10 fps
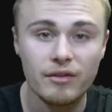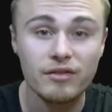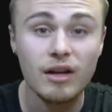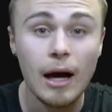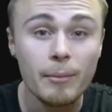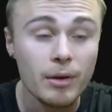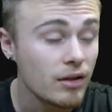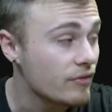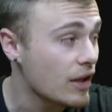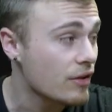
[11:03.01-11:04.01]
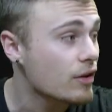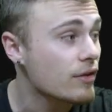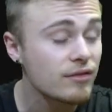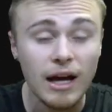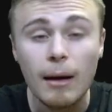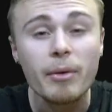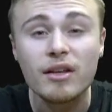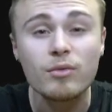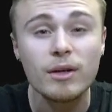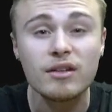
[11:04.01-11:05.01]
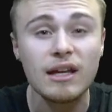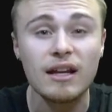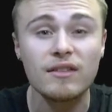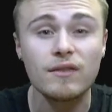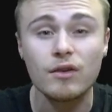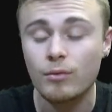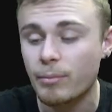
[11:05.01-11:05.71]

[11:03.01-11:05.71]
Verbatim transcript: There's a couple of other topics we could get into,